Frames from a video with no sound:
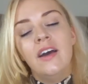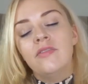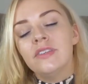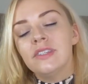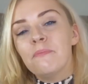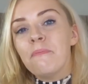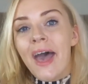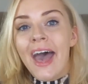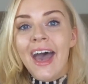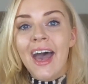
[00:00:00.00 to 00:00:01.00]
There's some
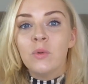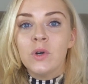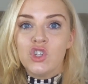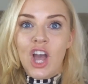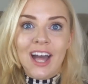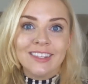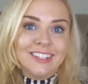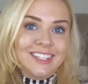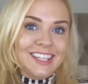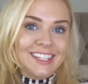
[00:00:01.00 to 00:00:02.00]
pear which adds
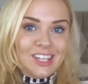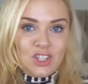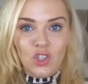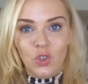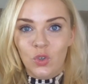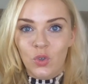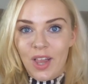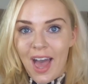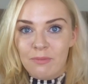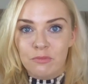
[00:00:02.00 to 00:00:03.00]
to the
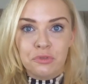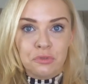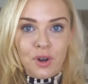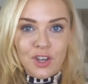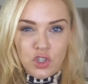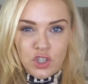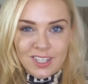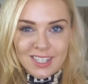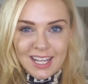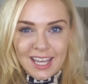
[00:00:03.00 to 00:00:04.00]
initial
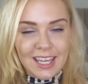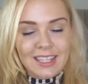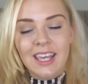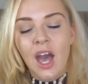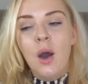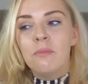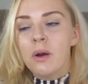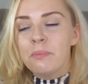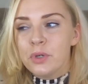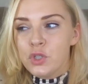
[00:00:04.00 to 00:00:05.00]
freshness in it,
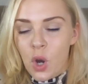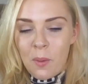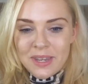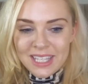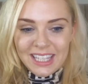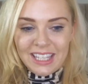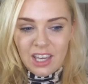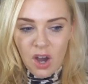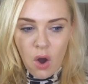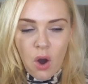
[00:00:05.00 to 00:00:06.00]
but predominantly
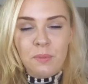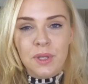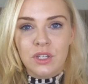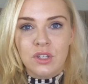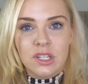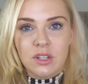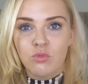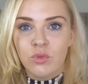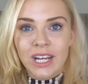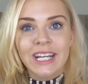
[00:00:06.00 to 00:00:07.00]
the almond
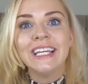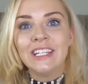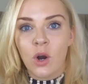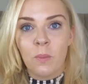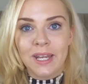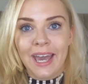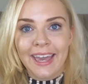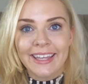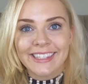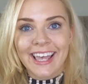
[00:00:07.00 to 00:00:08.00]
really
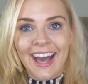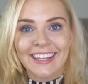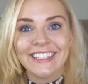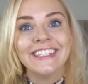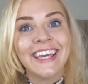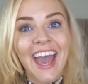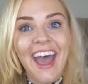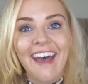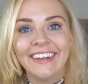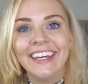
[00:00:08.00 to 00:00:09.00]
dominates, and
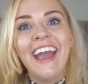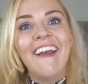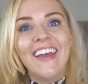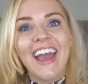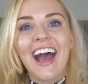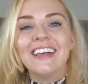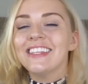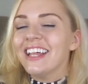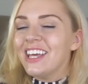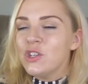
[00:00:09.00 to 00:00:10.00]
again it has
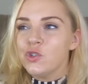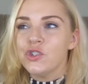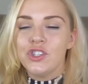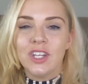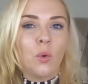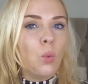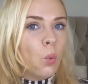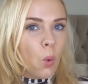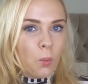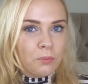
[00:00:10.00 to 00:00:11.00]
that interesting
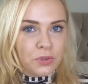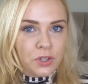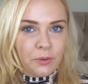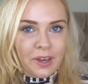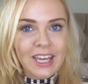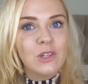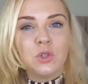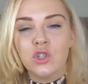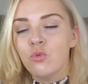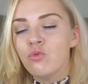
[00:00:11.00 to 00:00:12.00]
warmth to it
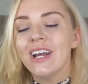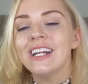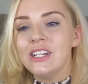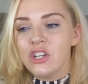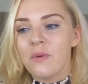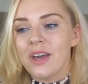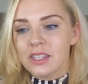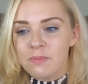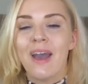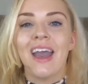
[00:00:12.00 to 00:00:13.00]
which you really don't
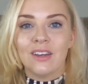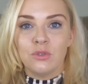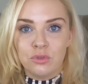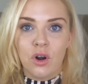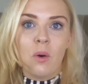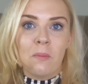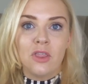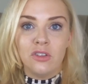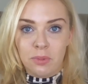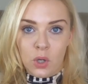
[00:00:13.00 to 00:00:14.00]
expect from
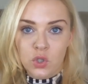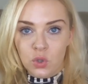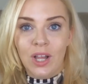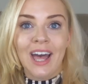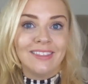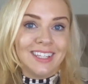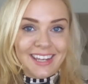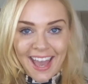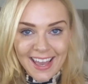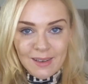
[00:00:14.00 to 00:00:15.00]
the bottle and the
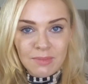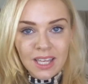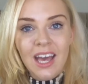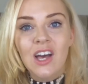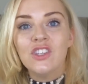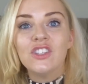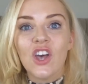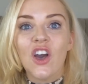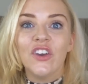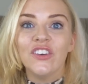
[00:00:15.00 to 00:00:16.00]
name.
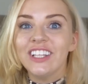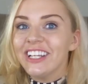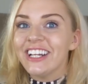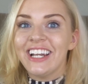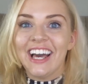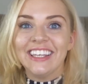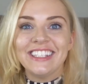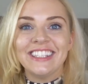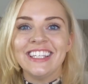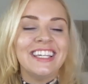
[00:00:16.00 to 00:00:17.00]
So like,
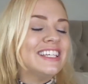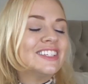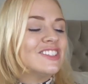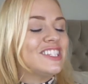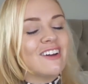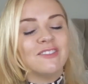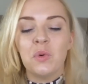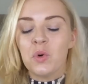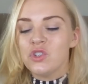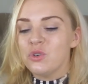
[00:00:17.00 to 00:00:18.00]
these are
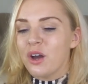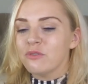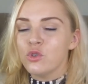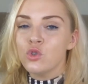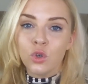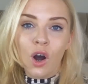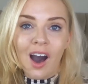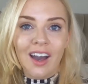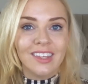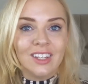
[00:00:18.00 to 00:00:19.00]
definitely ones you have to
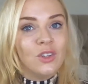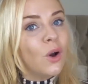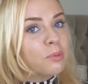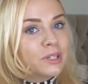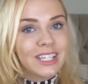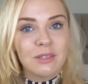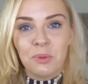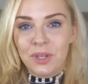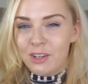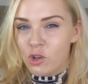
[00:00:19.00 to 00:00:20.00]
try. They're not predictable,
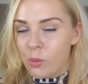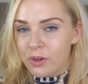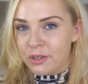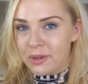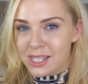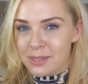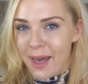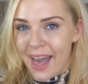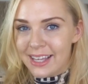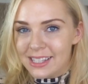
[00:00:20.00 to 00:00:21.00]
they're not what you
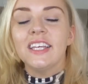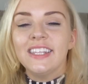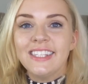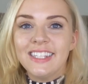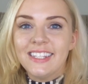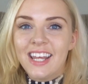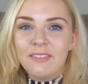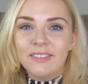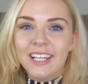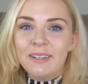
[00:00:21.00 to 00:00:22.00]
expect. This is
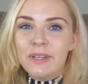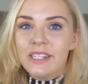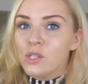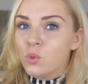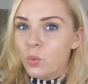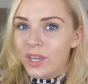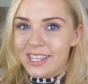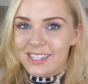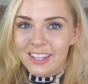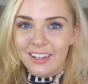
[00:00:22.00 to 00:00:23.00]
definitely a bit
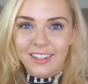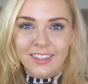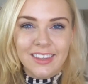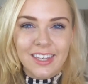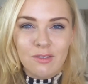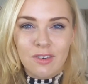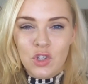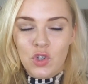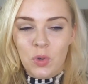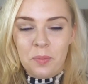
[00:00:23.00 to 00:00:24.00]
sweeter than the
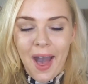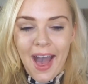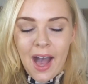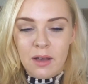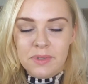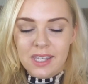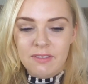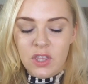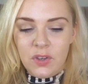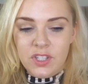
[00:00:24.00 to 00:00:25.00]
original, perhaps,
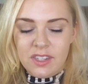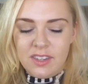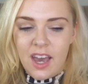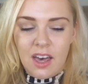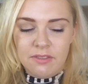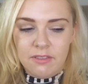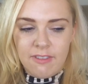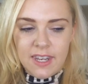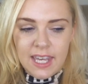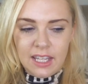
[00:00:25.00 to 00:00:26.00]
even though it doesn't have the
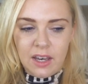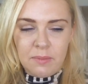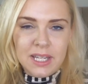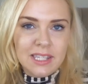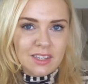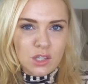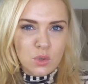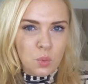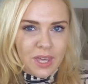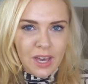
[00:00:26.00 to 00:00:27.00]
vanilla, but it's a
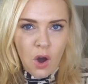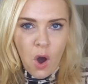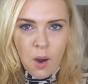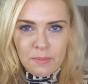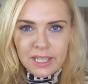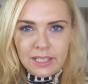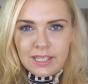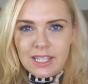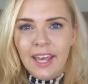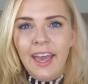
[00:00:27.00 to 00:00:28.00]
sweet almond.